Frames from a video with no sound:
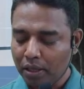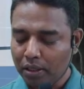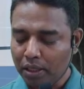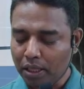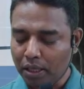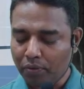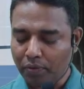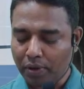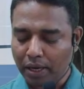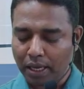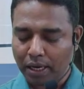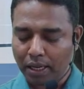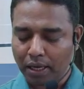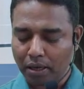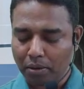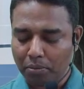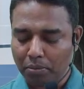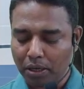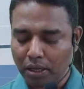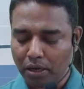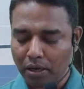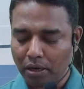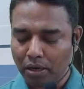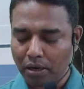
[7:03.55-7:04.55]
The
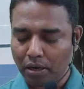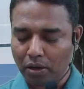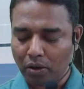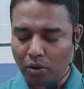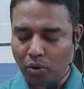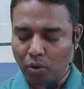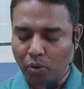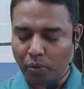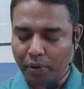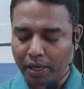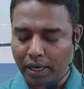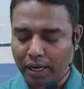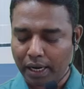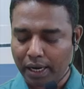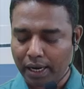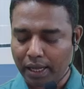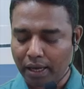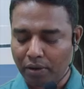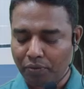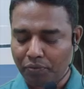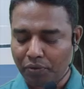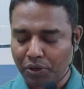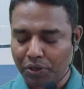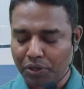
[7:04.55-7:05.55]
variable overhead
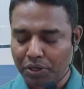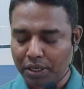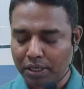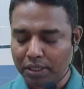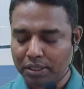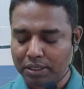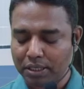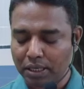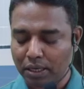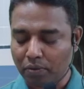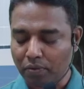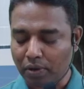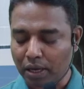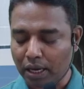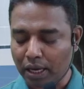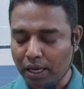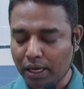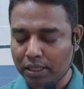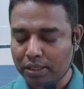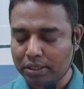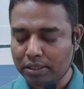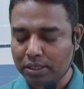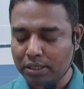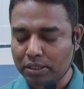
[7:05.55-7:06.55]
efficiency
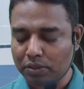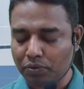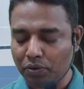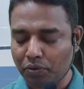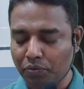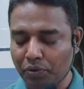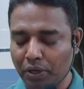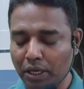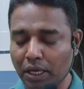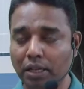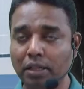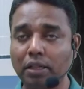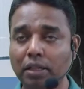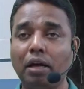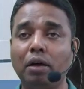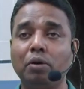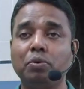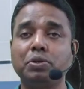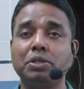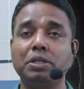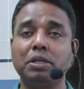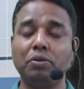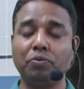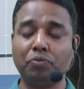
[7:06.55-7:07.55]
variance is
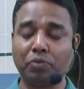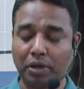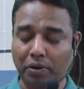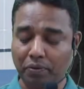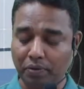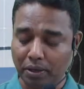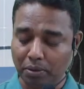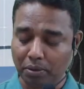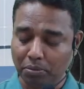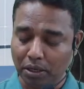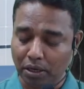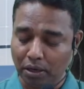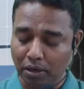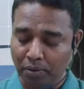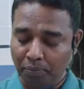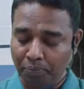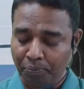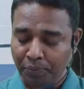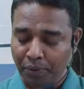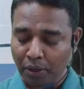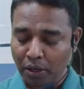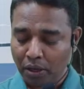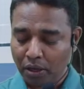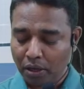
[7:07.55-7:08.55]
15,000 favorable.
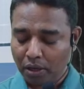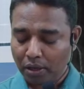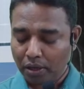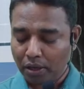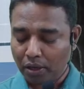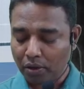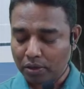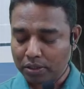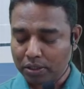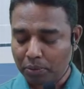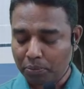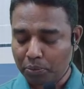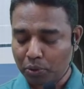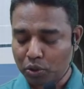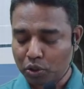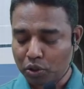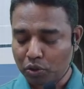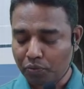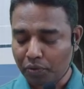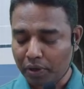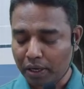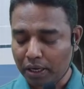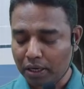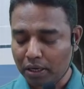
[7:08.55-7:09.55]
You are supposed to
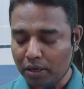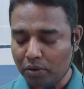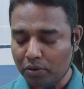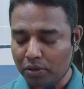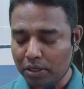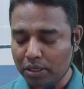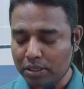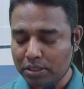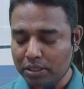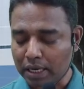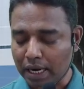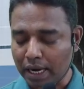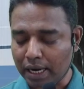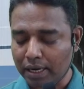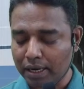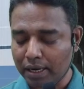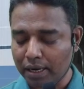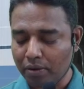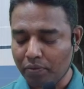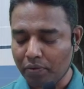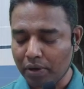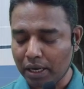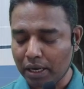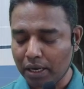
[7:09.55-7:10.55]
find out the
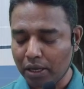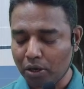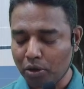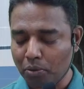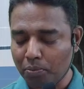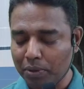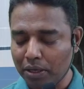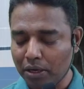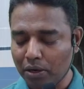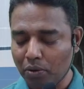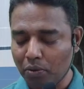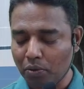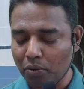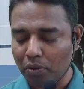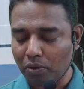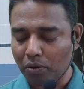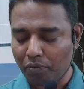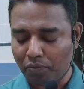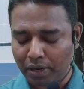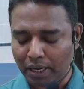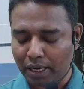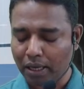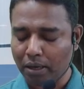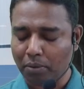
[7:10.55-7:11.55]
standard
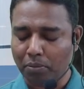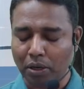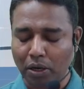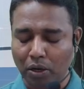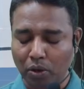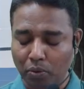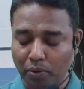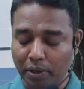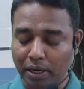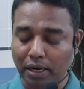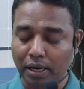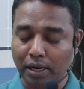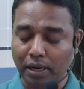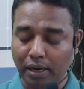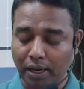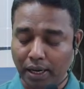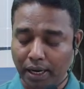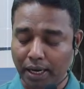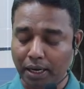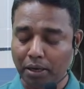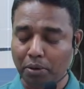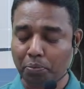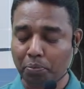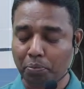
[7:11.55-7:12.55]
variable overhead
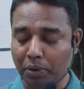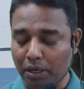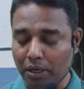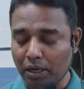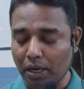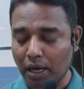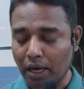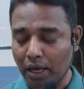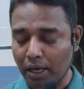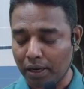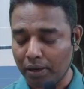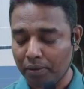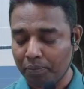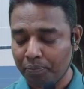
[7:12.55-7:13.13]
rate per hour.